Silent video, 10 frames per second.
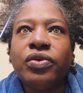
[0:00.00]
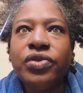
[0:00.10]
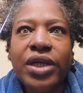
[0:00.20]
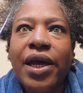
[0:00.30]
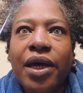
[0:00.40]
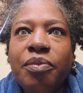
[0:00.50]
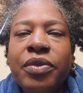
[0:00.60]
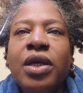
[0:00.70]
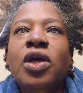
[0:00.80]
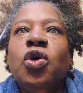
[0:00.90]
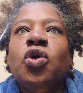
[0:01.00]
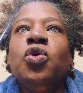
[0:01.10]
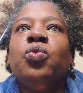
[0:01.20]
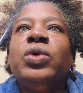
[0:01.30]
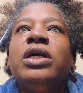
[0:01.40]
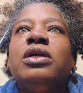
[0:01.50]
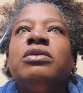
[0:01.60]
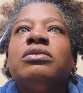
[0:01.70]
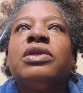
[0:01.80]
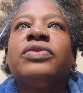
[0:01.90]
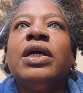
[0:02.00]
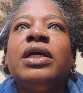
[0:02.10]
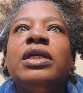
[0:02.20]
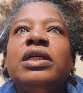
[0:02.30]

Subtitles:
scalp, well, the thing